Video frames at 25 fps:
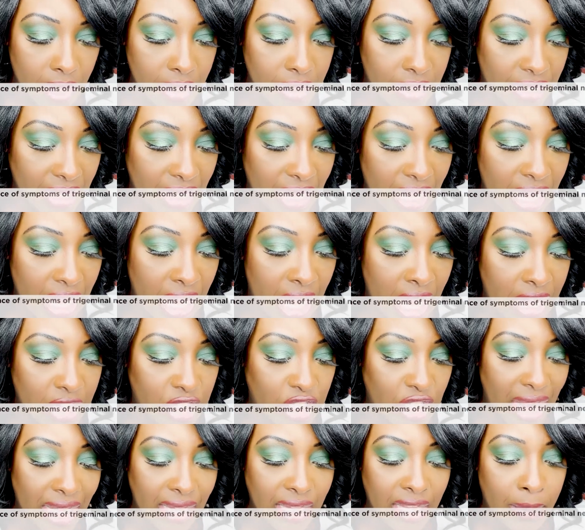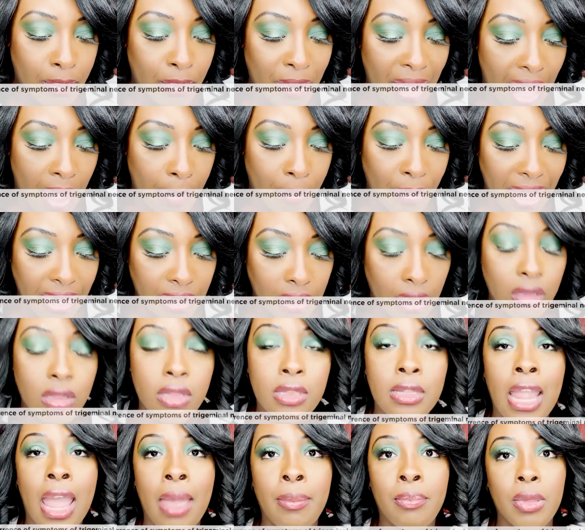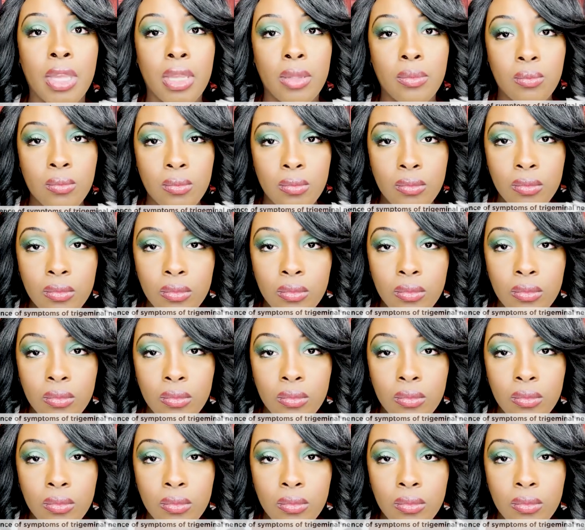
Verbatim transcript: D, gently palpate, stop it.